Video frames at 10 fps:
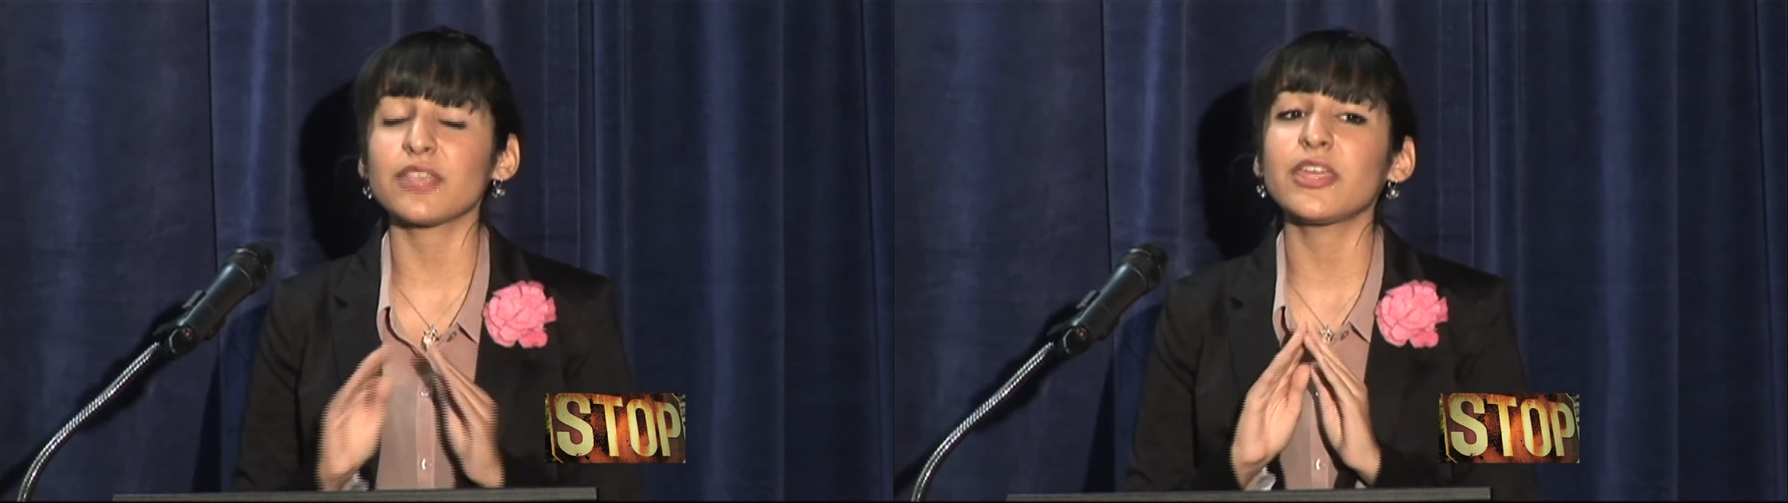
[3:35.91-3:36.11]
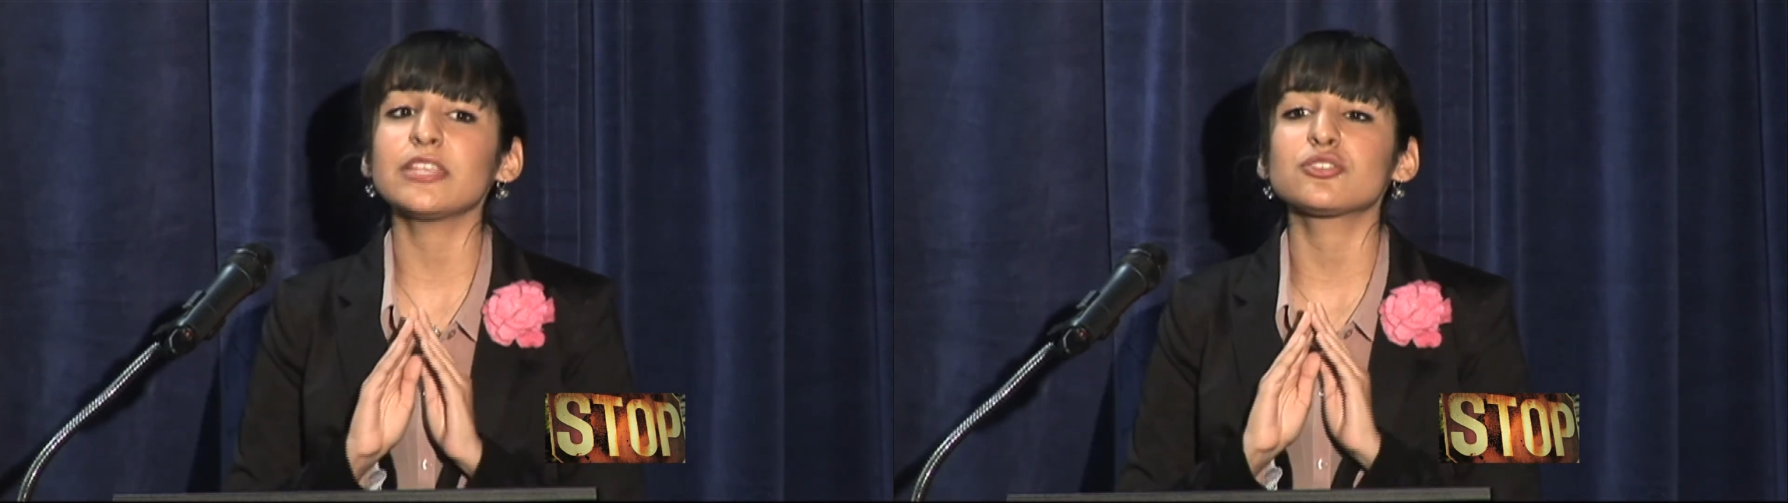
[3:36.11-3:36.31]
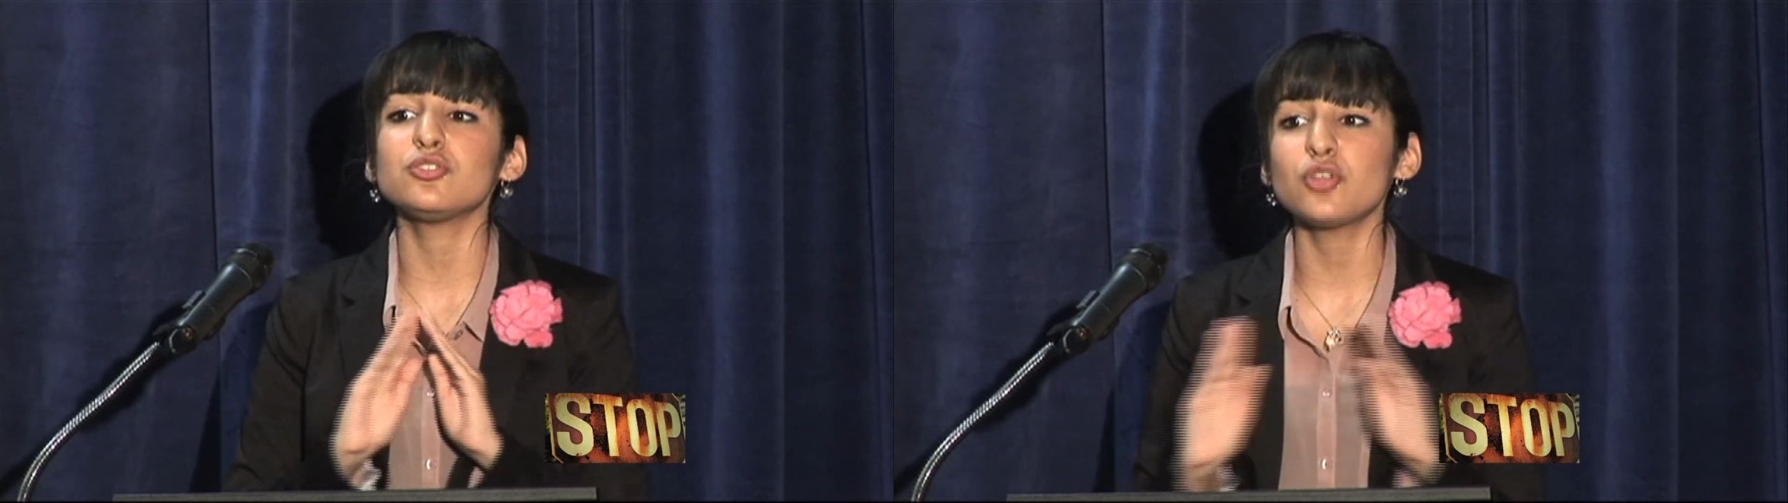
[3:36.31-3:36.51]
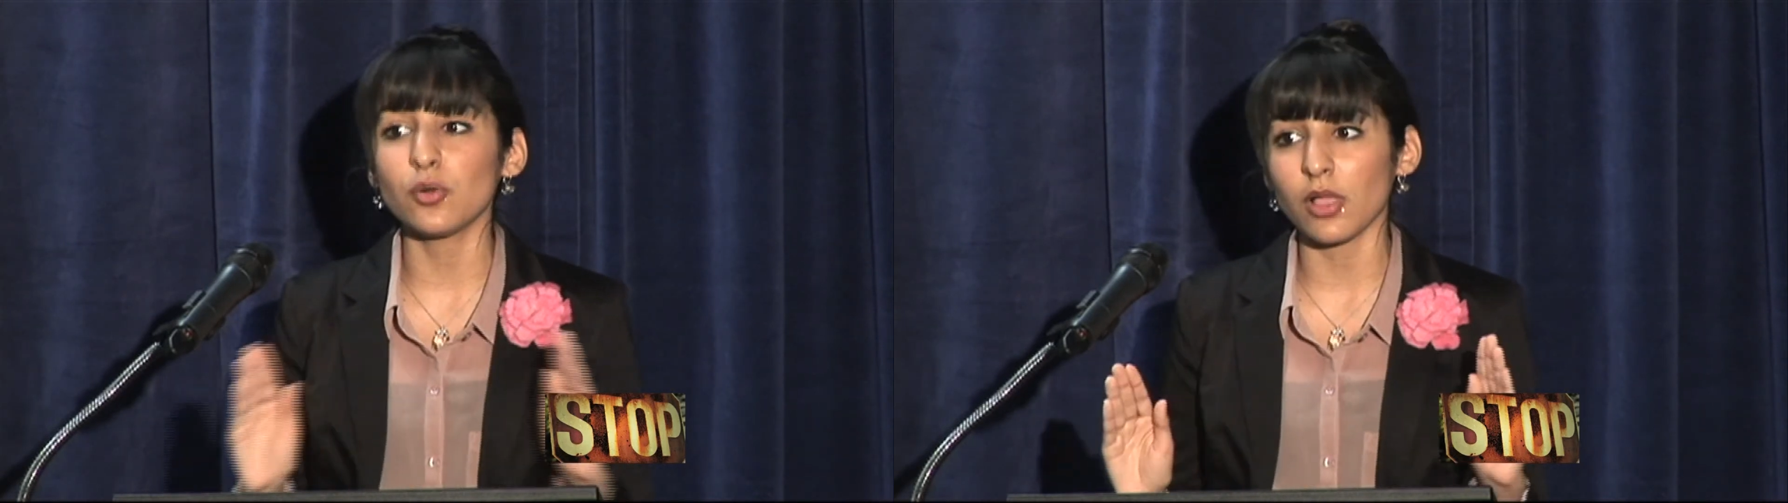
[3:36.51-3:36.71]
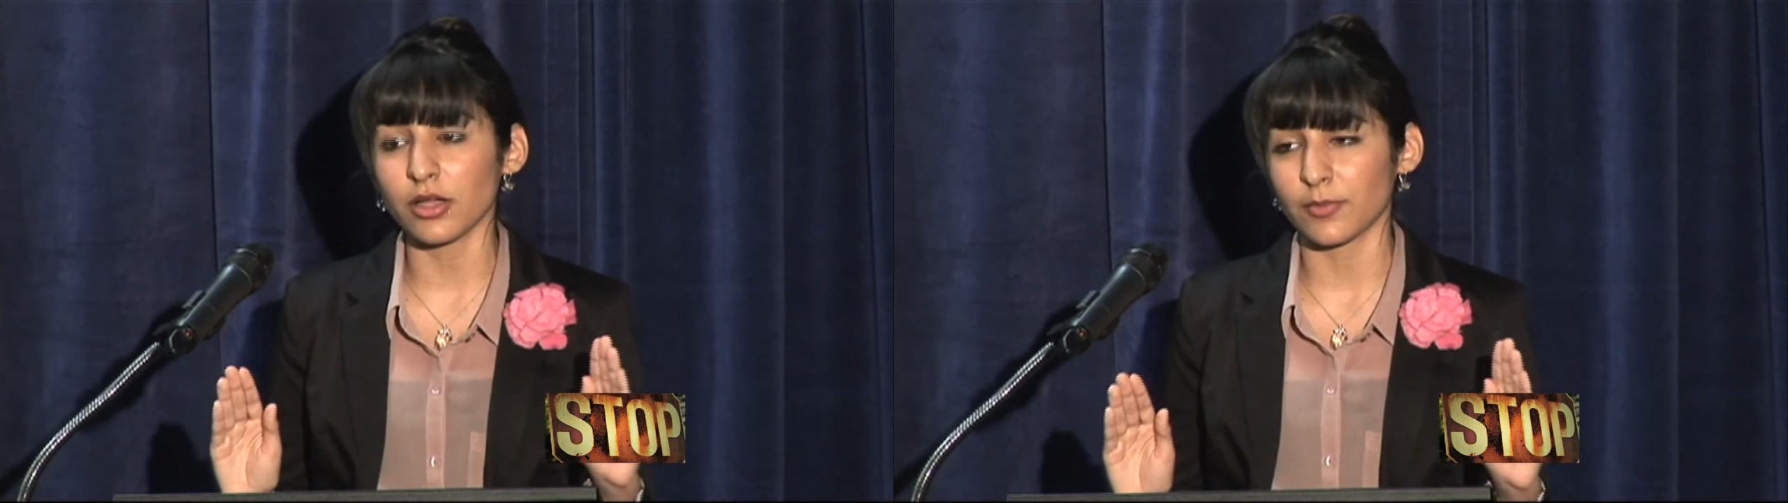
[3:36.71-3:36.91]
then it's no
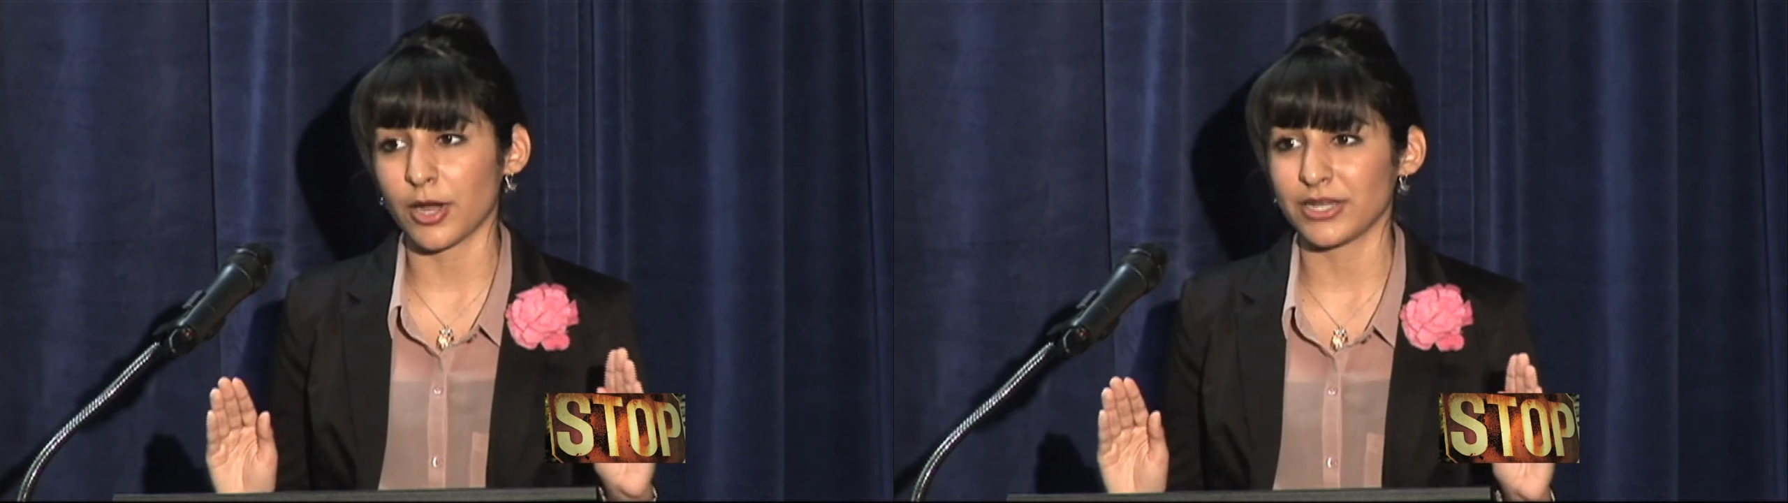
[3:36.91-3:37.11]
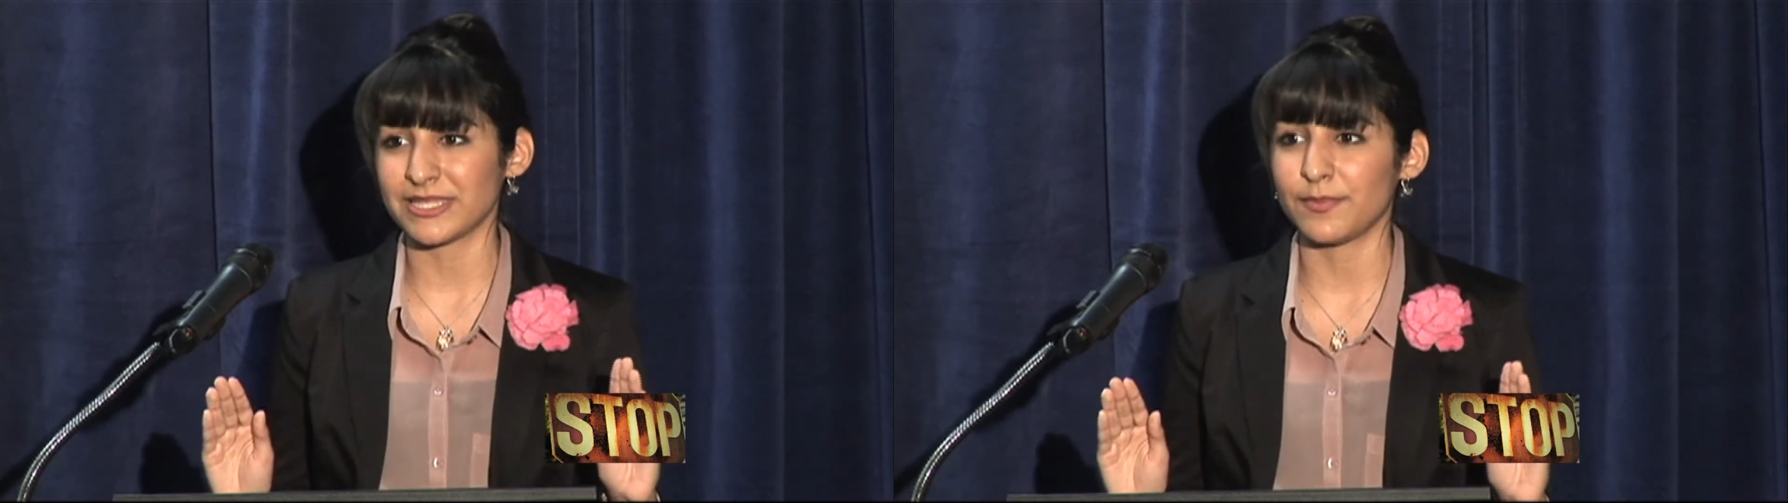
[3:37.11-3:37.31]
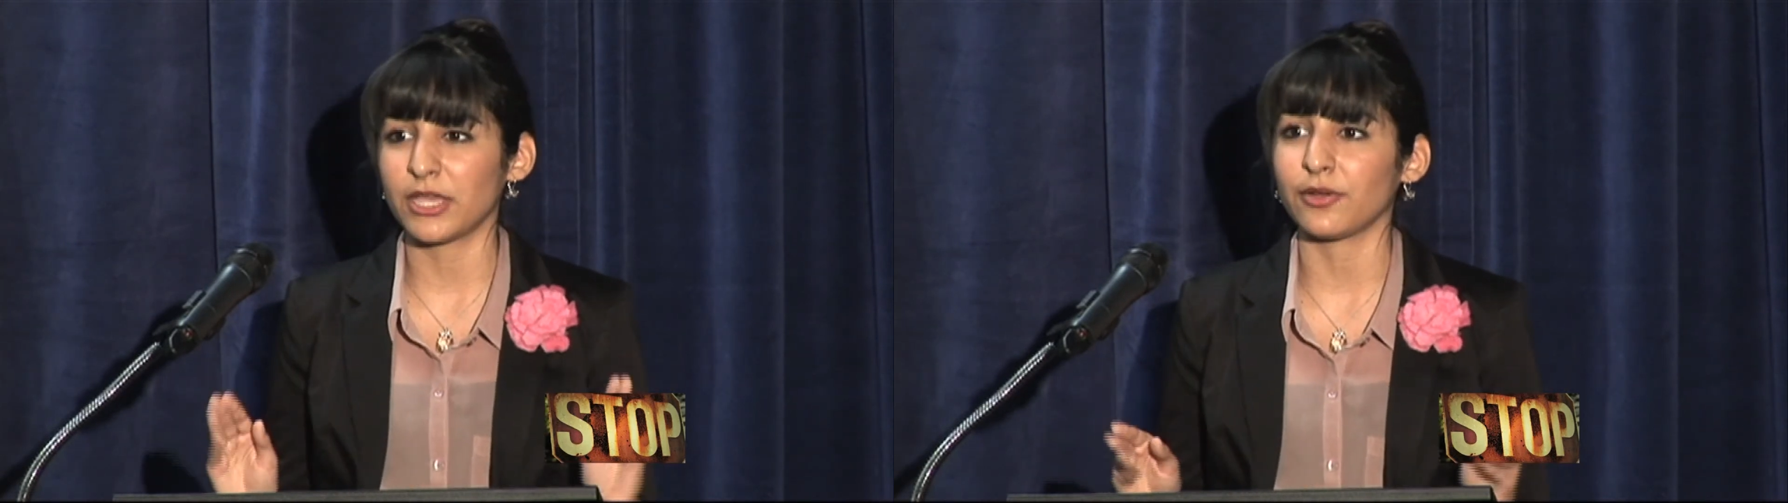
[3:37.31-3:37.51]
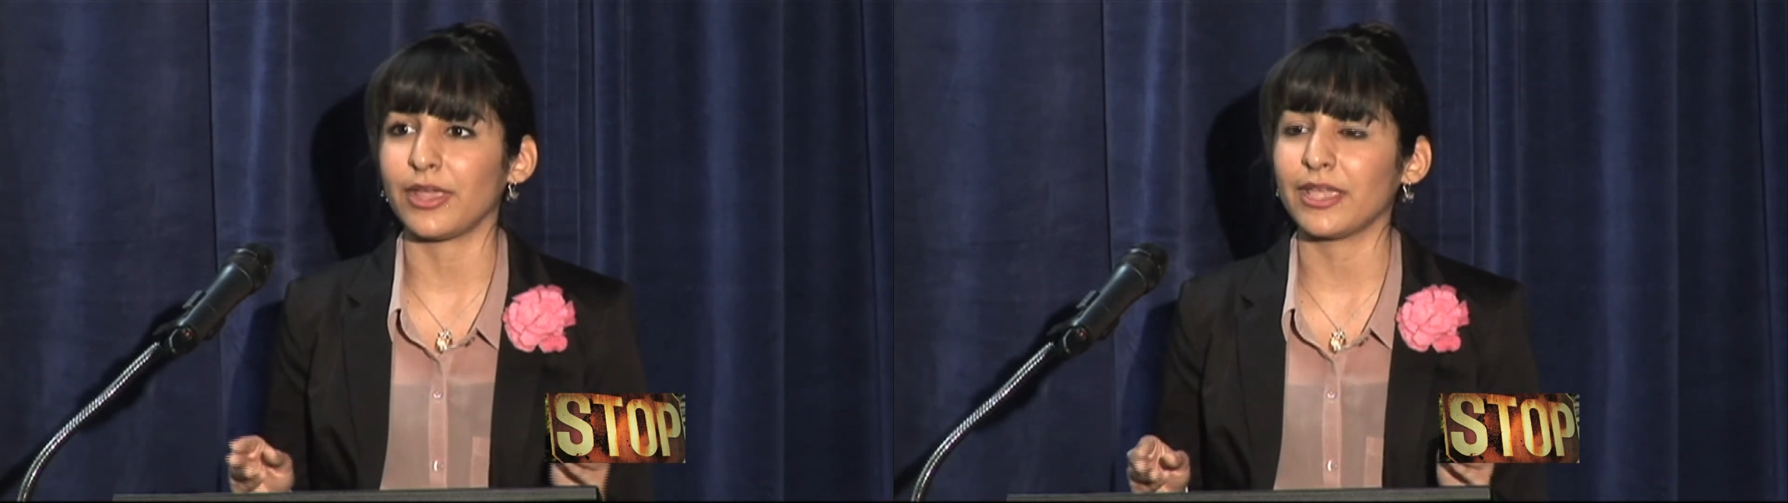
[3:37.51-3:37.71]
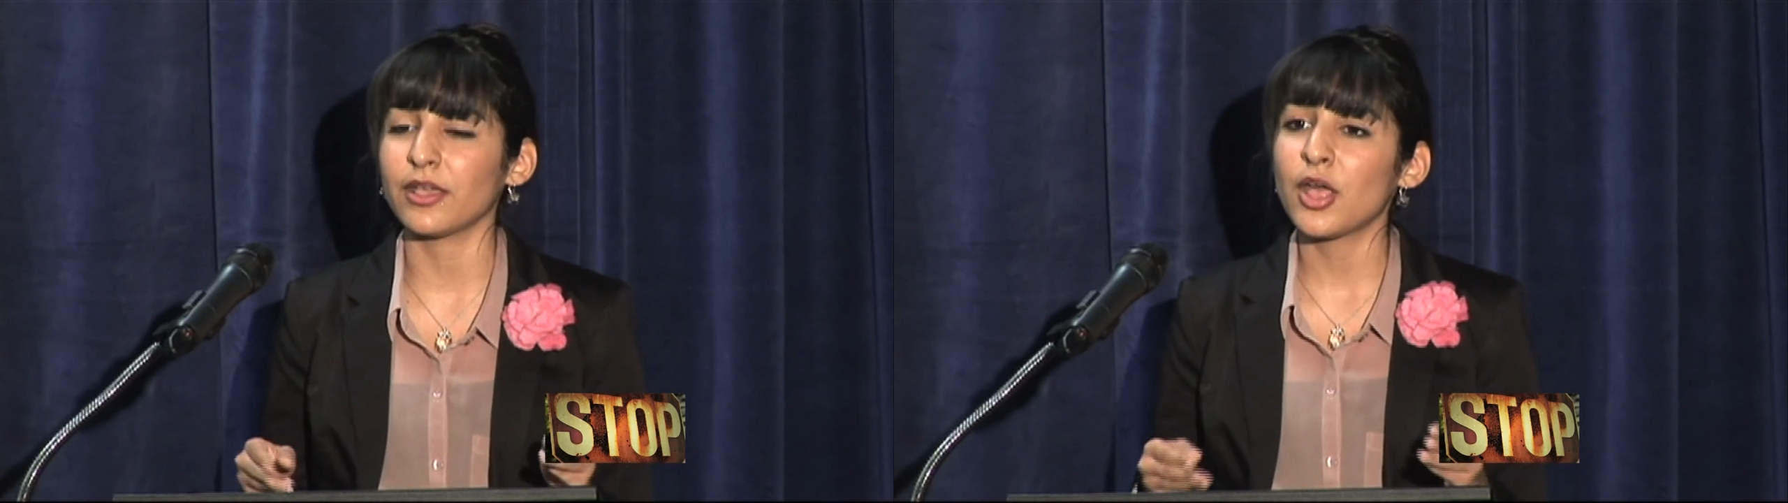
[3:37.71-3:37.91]
longer partisan
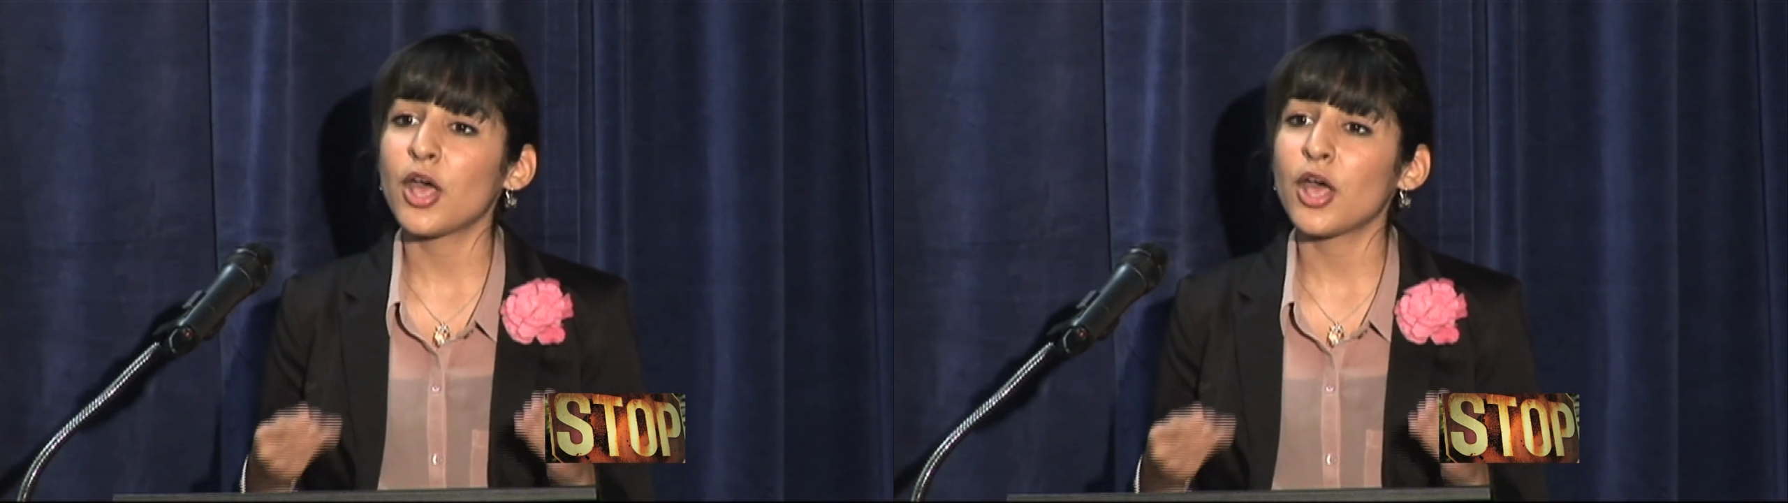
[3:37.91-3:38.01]
bickering.